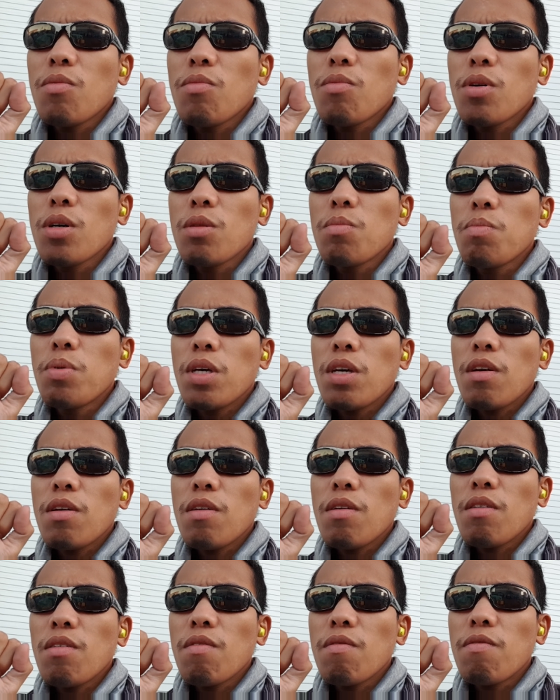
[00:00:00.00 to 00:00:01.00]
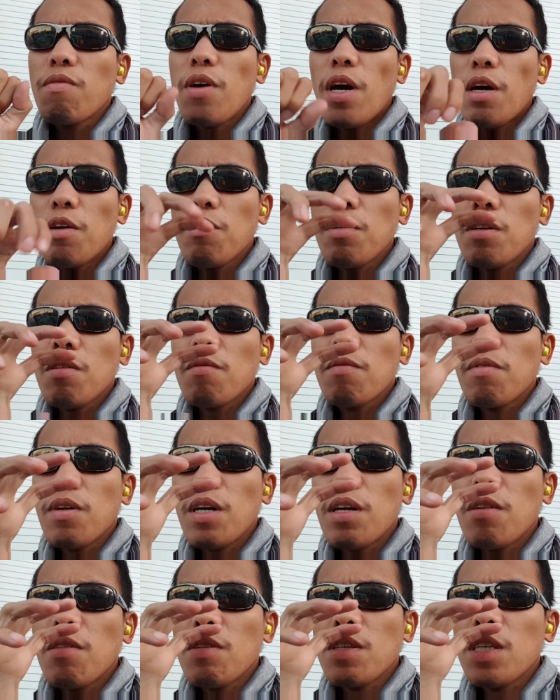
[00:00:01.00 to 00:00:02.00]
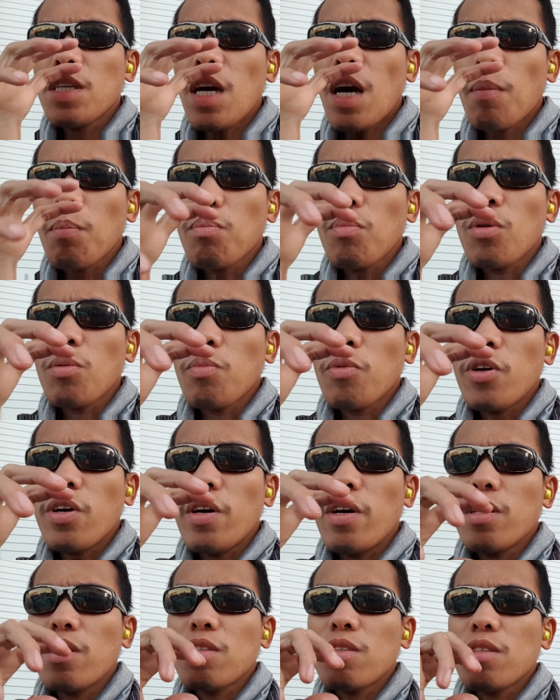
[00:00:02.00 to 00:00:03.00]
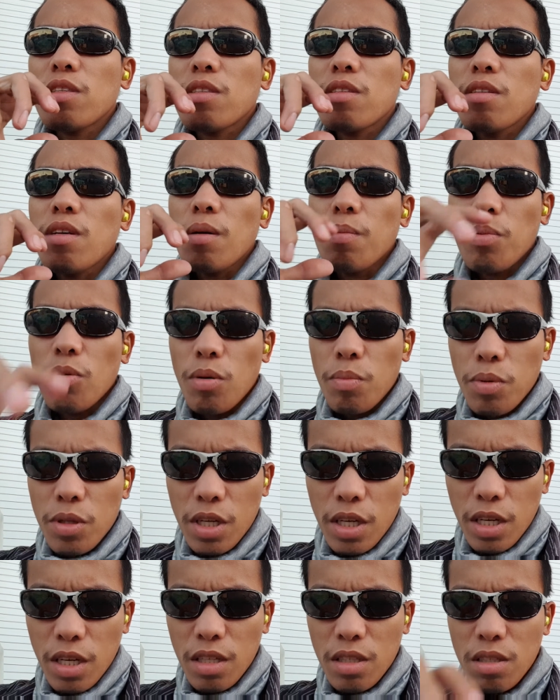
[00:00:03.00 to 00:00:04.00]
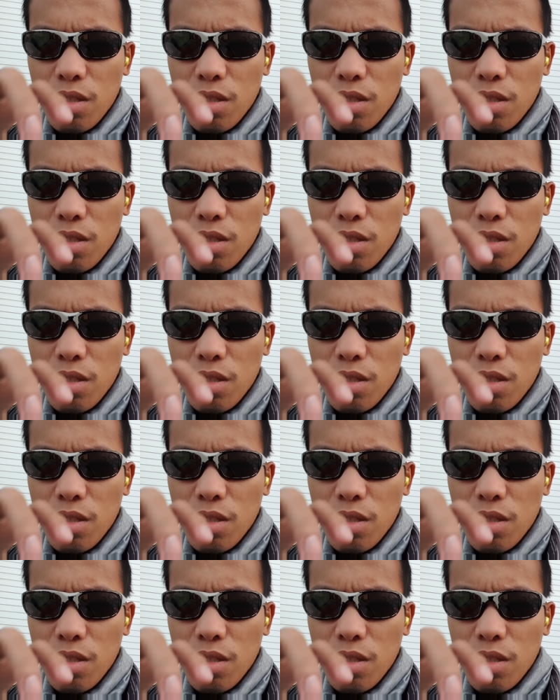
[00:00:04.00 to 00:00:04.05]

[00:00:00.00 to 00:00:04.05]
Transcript: would be very very appropriate appropriate